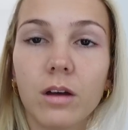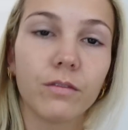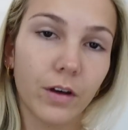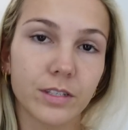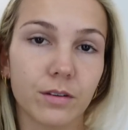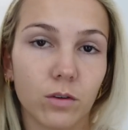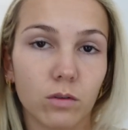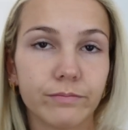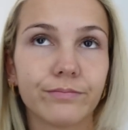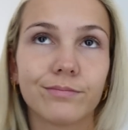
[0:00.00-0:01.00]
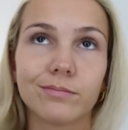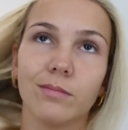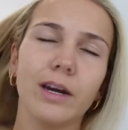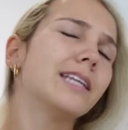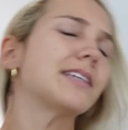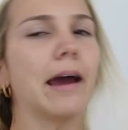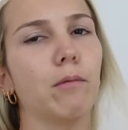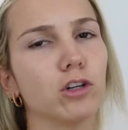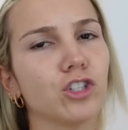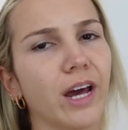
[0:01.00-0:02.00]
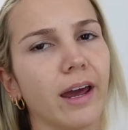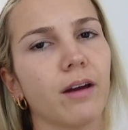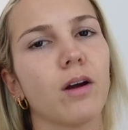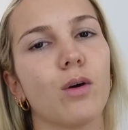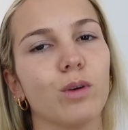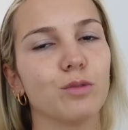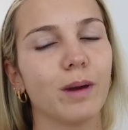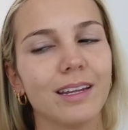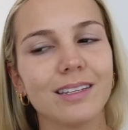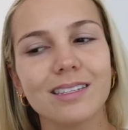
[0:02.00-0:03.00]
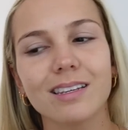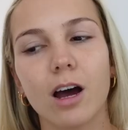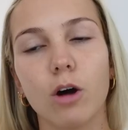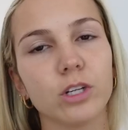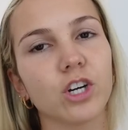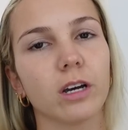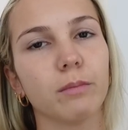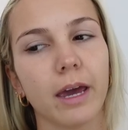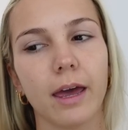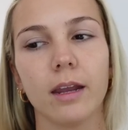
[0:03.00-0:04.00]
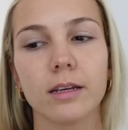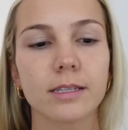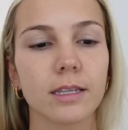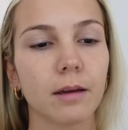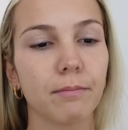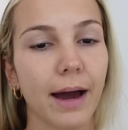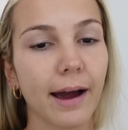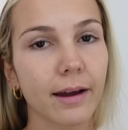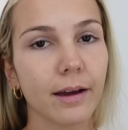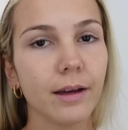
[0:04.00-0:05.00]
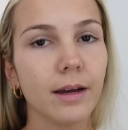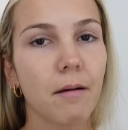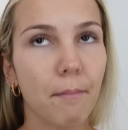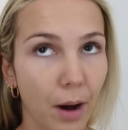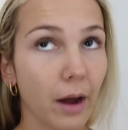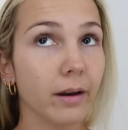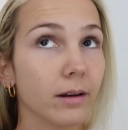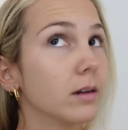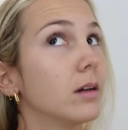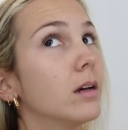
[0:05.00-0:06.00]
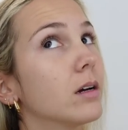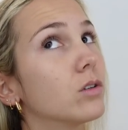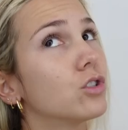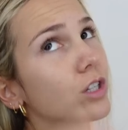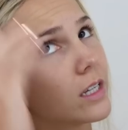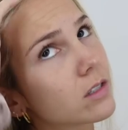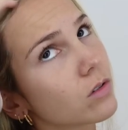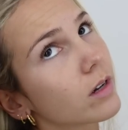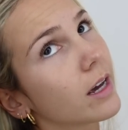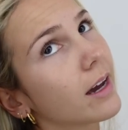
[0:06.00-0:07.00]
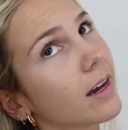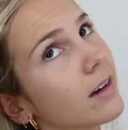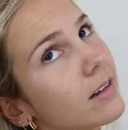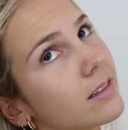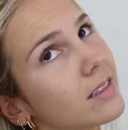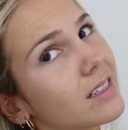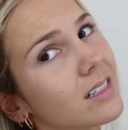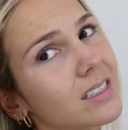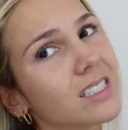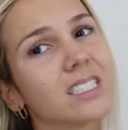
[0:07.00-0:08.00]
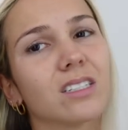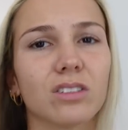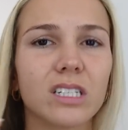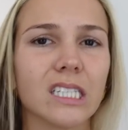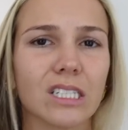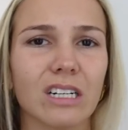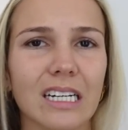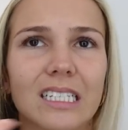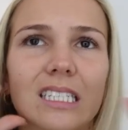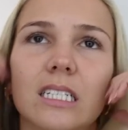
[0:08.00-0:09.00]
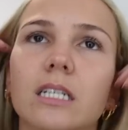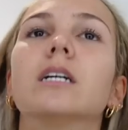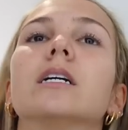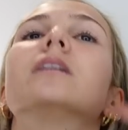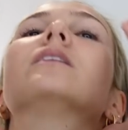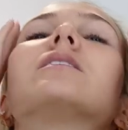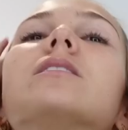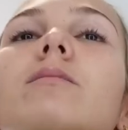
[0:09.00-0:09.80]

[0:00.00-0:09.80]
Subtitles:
First of all, it's hair wash day, which means I'll be chucking my hair in a slick back bun because she's not looking the greatest. So